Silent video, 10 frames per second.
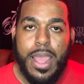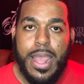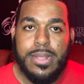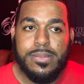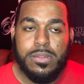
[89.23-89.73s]

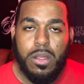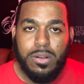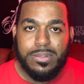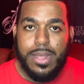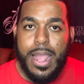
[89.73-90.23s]
As
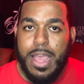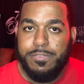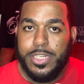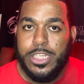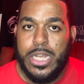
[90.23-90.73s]
long as I have
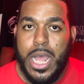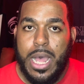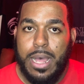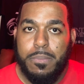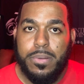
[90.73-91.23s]
a
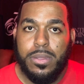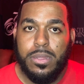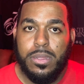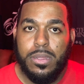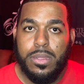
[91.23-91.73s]
job
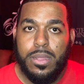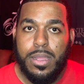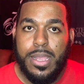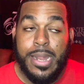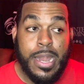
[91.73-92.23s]

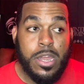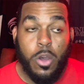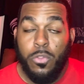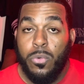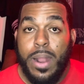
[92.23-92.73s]
and I
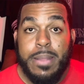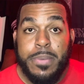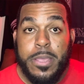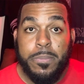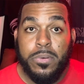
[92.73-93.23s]
know the right
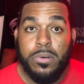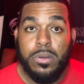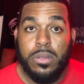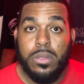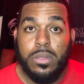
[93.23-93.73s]
people,
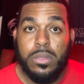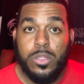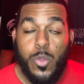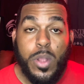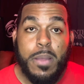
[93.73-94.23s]

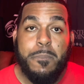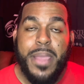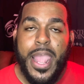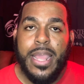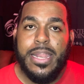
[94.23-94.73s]
you could
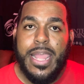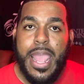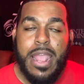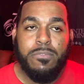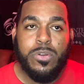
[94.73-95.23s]
ban
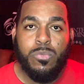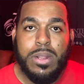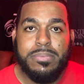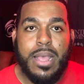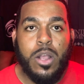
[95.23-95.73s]
every
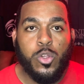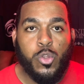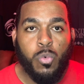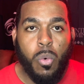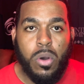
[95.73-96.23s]
reptile
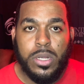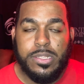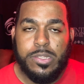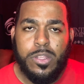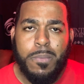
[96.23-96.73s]
you want
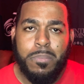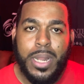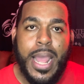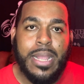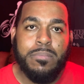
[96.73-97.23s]
till you're
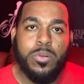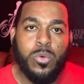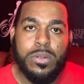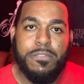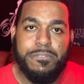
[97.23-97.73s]
black and
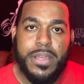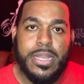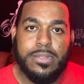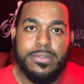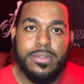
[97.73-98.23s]
blue in the
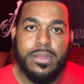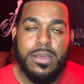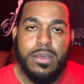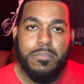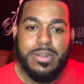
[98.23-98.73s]
face.
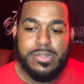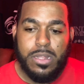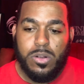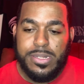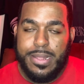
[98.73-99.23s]
But as
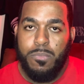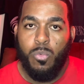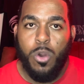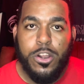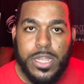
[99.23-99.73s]
long as I'm
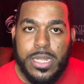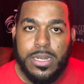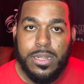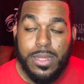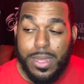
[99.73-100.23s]

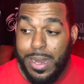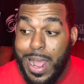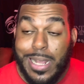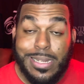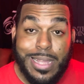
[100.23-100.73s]
working and
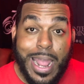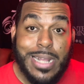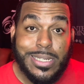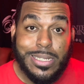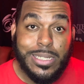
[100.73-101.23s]
I can
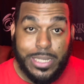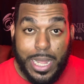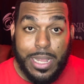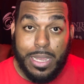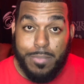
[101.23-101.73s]
cash a
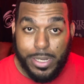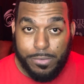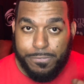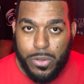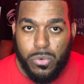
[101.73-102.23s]
check and make a
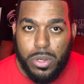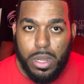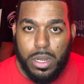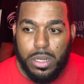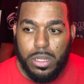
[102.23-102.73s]
phone
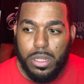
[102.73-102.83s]
call,